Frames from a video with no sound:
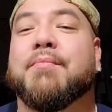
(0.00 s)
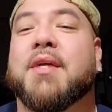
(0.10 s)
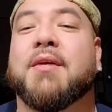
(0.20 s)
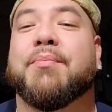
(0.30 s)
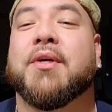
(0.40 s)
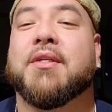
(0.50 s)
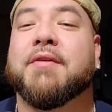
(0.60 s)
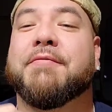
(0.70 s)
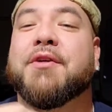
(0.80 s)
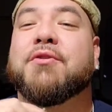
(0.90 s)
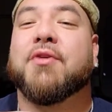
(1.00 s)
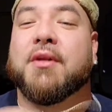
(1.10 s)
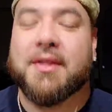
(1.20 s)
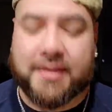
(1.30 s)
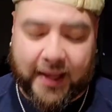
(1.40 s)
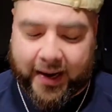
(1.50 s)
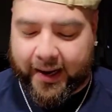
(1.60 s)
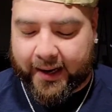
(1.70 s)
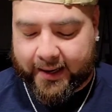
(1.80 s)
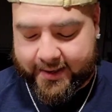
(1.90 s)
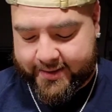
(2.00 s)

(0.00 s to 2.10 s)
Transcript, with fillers: need to put a diffuser on this thing.